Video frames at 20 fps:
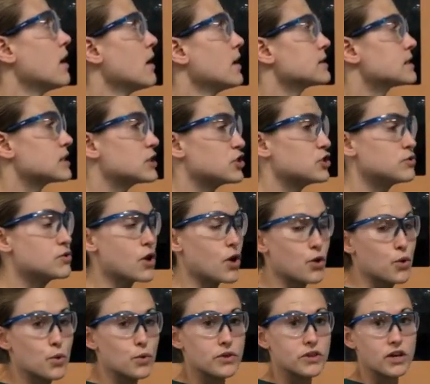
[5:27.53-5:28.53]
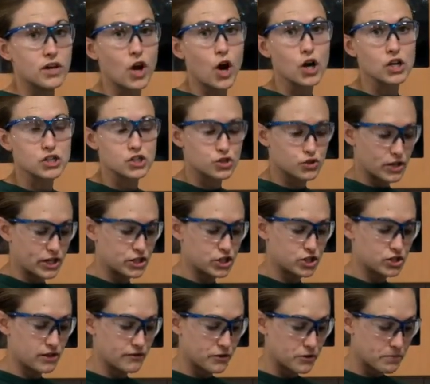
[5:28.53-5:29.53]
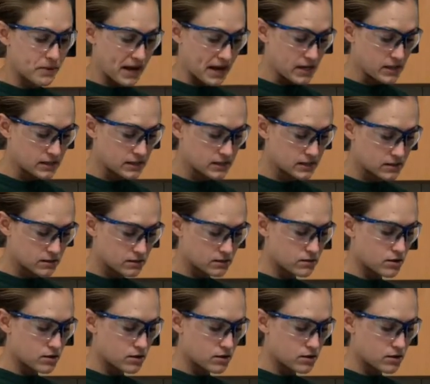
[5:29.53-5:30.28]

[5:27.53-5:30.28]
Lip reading: Since you know the concentration of your base,